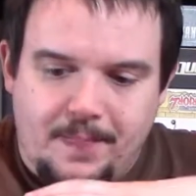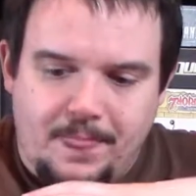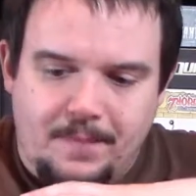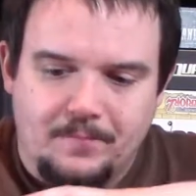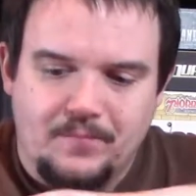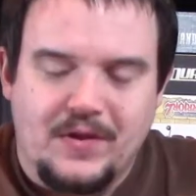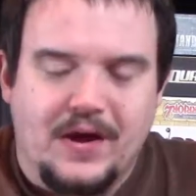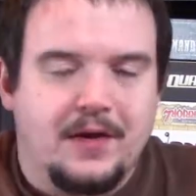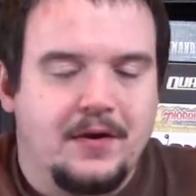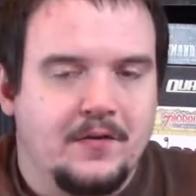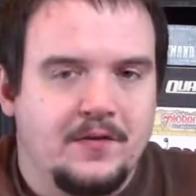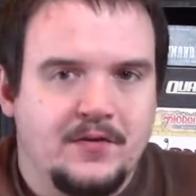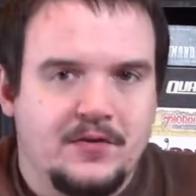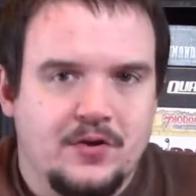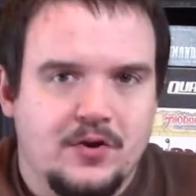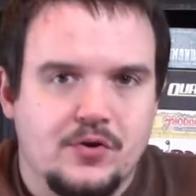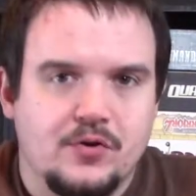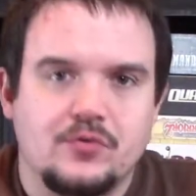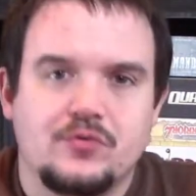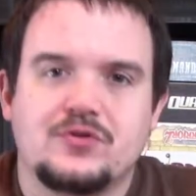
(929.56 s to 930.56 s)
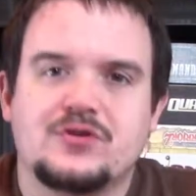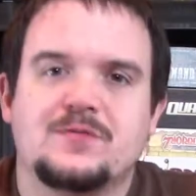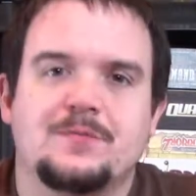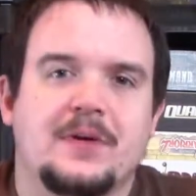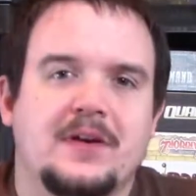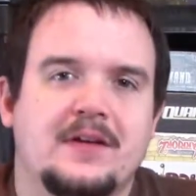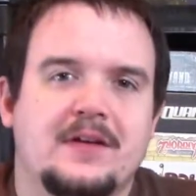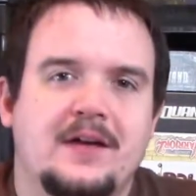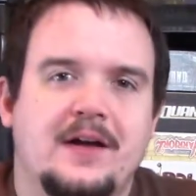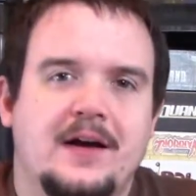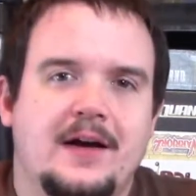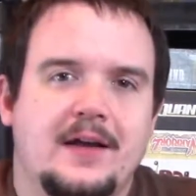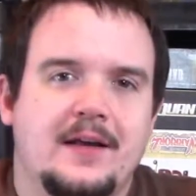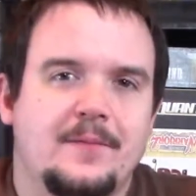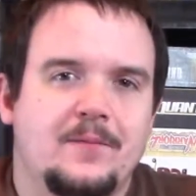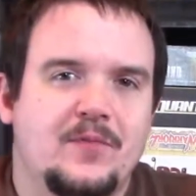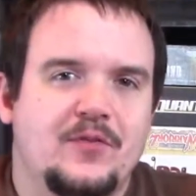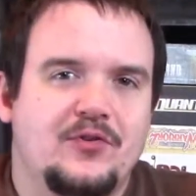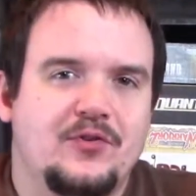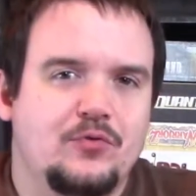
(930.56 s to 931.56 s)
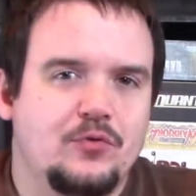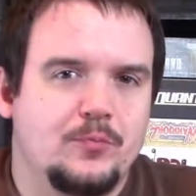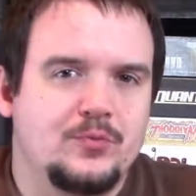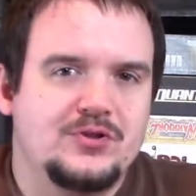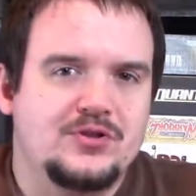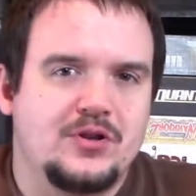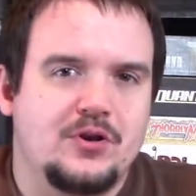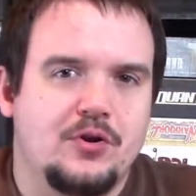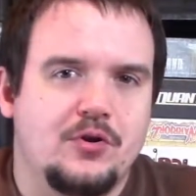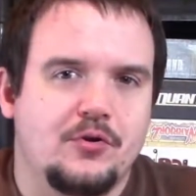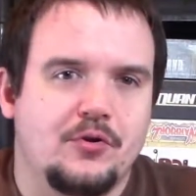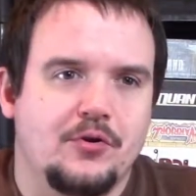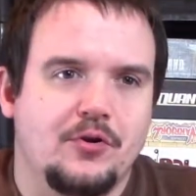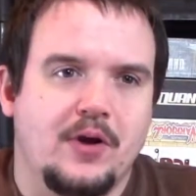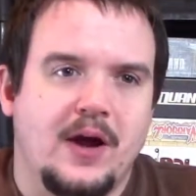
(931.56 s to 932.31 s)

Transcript: not on the nose, but not too obscure.